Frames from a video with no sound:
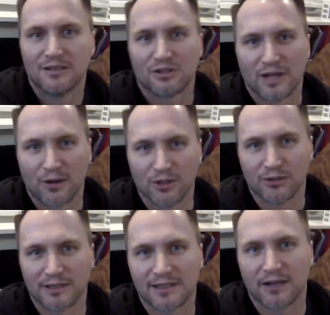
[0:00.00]
So now we're
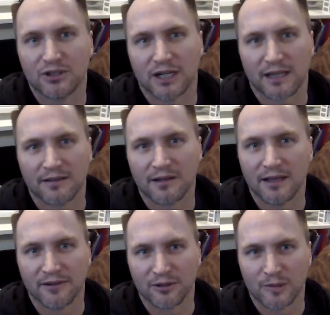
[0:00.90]
doing a sound check in the
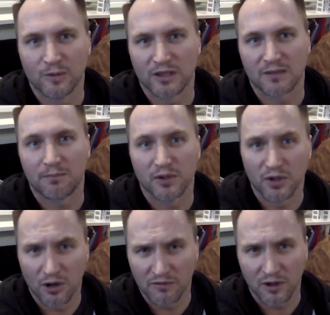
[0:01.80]
living room with the
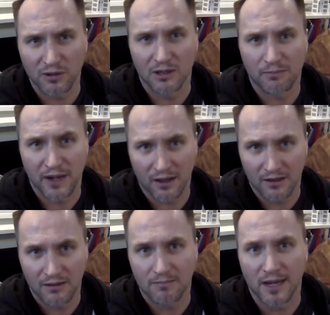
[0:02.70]
Pannovo
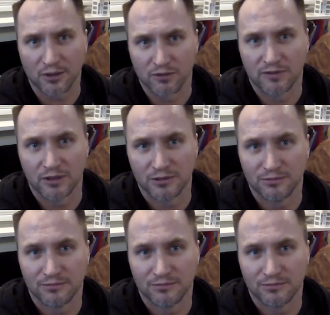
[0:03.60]
lapel microphone.